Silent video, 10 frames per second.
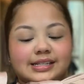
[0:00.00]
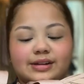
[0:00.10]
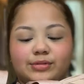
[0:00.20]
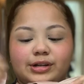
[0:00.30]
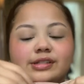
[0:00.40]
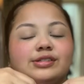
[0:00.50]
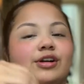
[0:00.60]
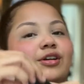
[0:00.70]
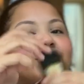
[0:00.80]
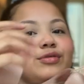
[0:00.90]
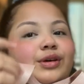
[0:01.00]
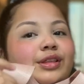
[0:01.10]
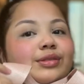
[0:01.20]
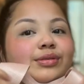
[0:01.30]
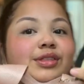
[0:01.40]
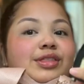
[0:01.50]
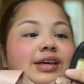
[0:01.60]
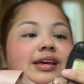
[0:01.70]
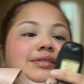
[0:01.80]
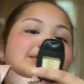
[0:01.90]
and we're gonna start off with the
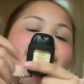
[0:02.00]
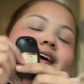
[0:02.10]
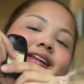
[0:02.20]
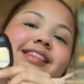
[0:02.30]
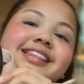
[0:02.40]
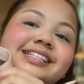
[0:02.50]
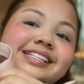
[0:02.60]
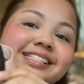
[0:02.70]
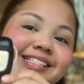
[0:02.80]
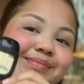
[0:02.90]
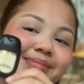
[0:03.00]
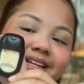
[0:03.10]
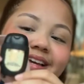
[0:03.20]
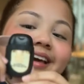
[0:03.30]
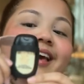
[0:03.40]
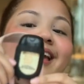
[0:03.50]
thing outside, and this is simply